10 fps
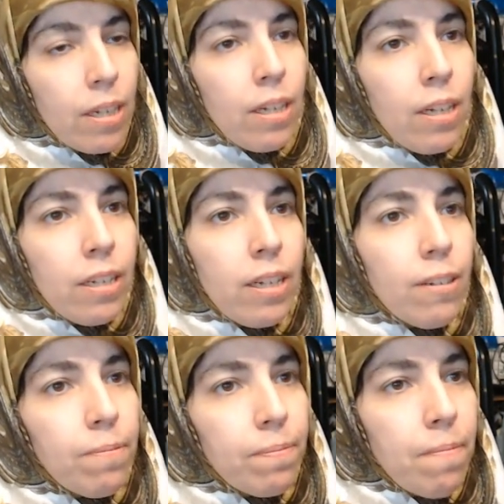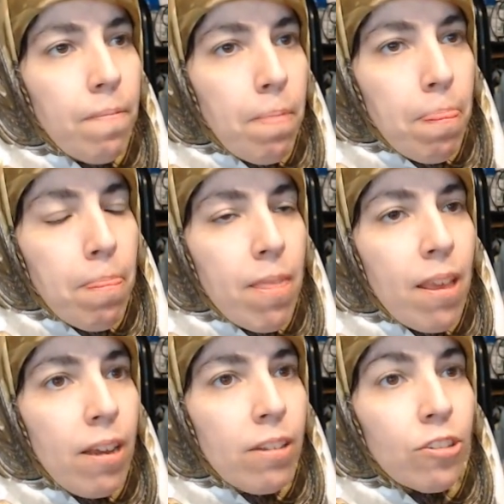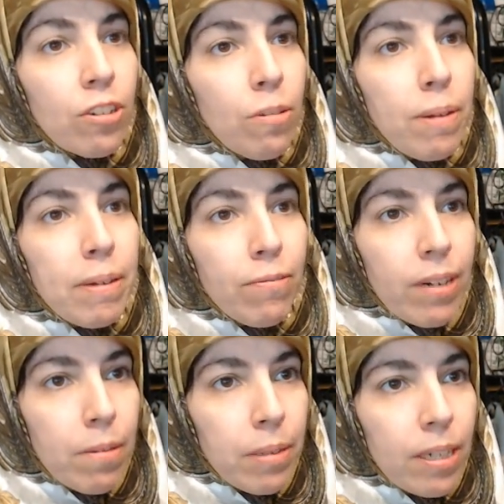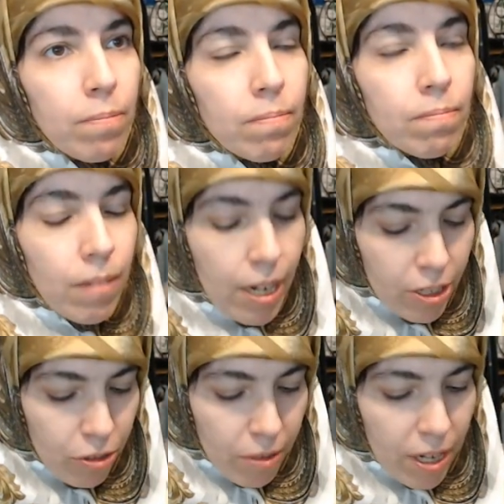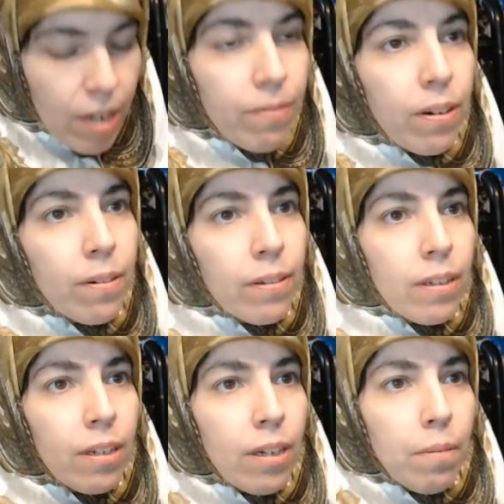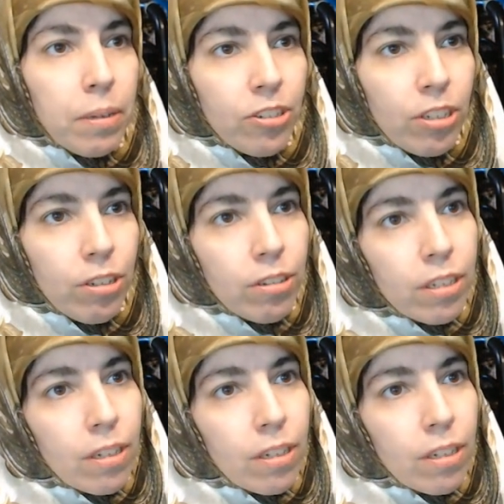Now, this is going to be a bit rambly. I do have a bunch of notes.